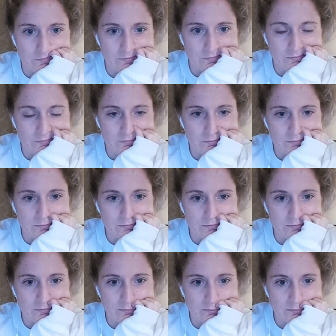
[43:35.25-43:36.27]

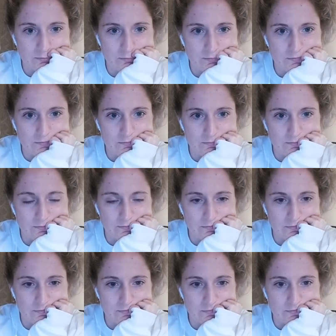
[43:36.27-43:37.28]

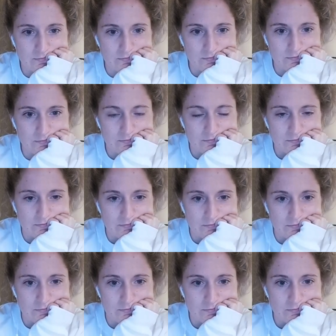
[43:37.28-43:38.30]

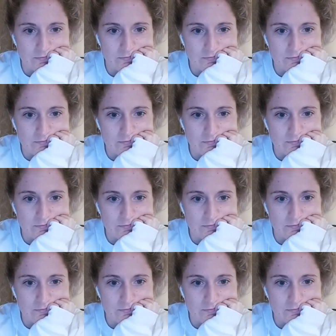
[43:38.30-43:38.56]
(silent)